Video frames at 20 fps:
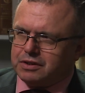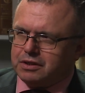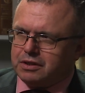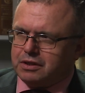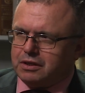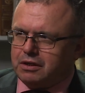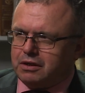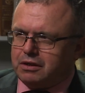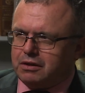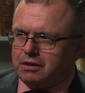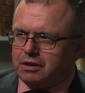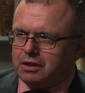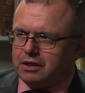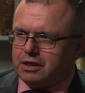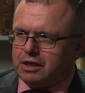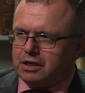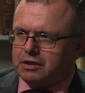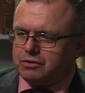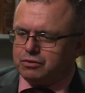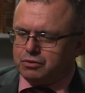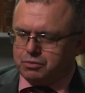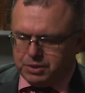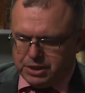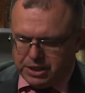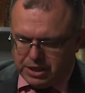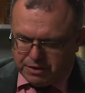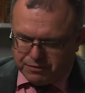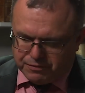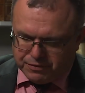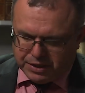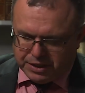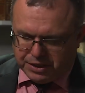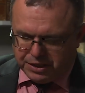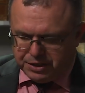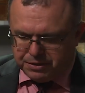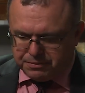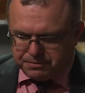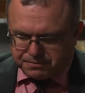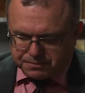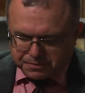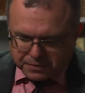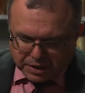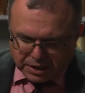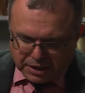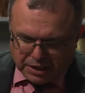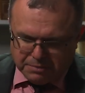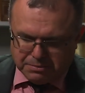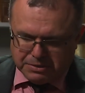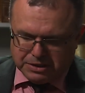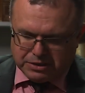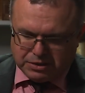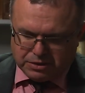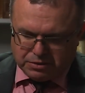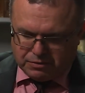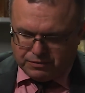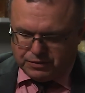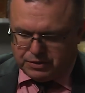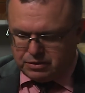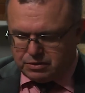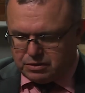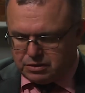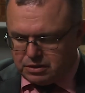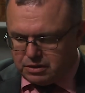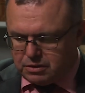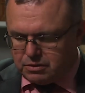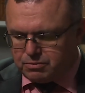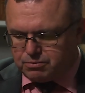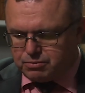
and, are, uh, and, and do we have any elements of it uh,